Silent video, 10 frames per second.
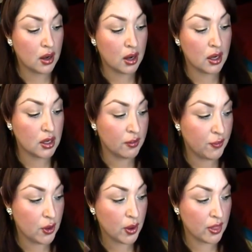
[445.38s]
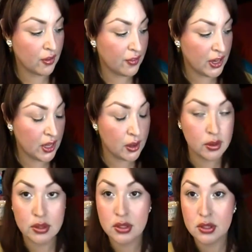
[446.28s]
on a few other
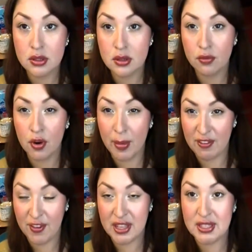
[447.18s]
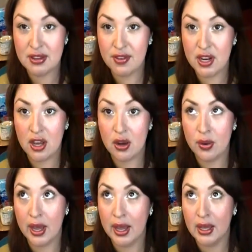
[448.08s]
videos from my fancy
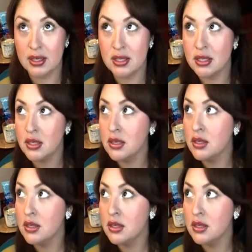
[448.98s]
video and